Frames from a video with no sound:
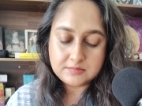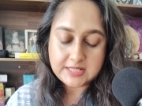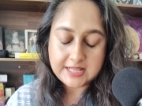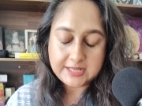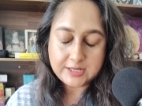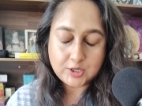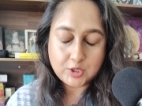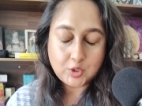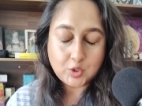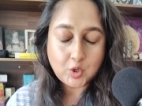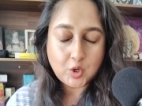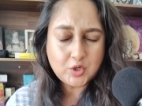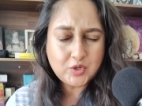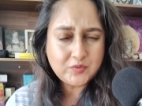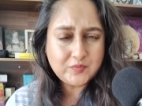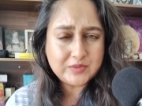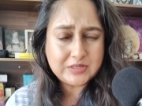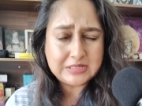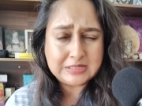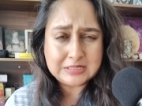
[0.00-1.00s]
like a lot
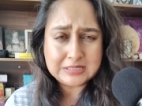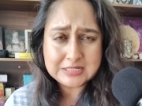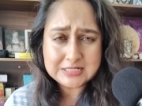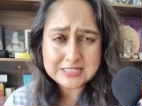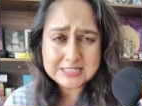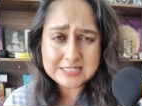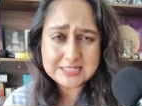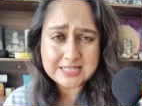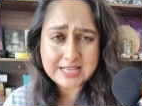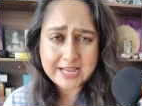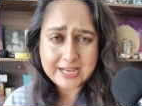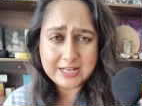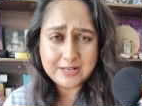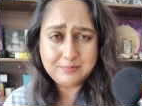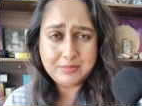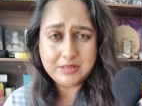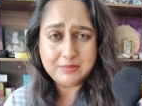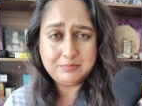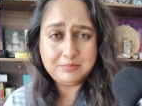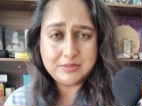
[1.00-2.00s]
of earth
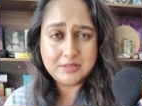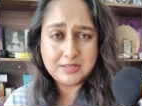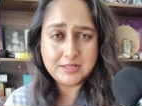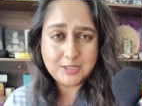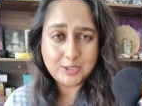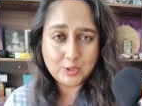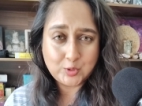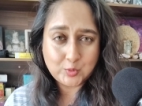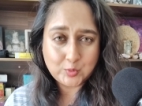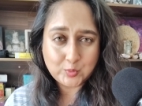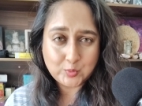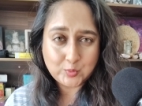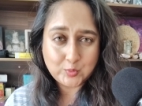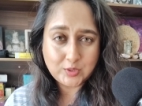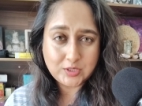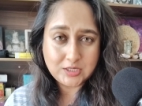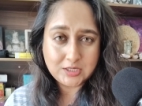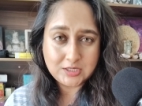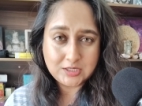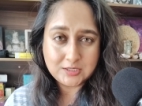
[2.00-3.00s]
sign people, you
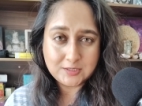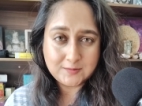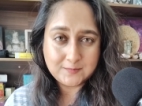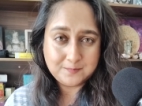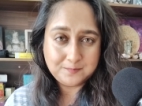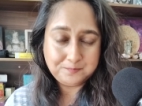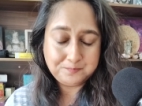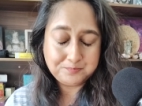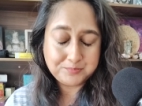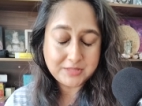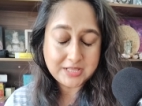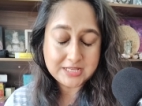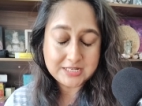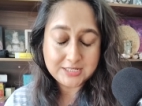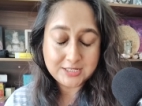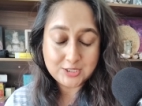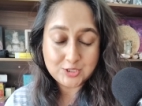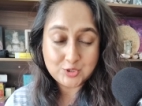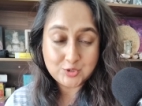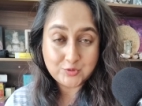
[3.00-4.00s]
know, um,
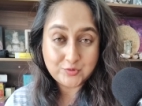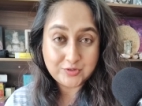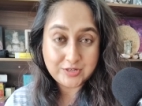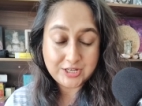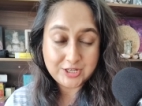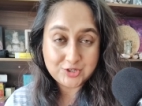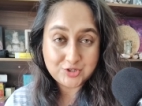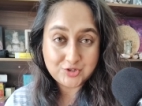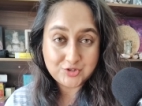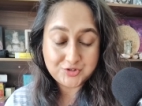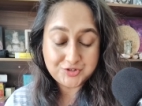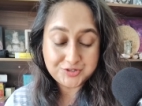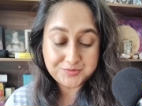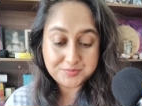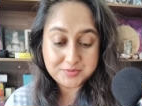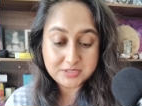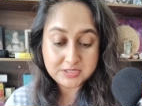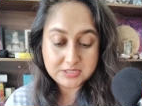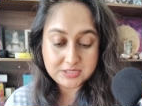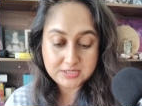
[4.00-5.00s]
getting into
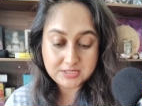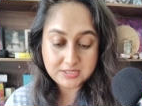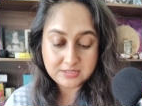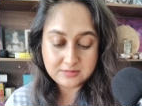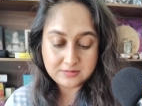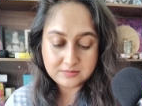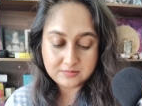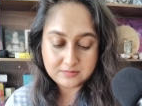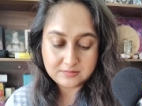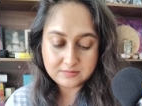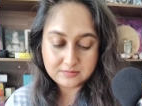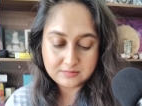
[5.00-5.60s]
relationships this year.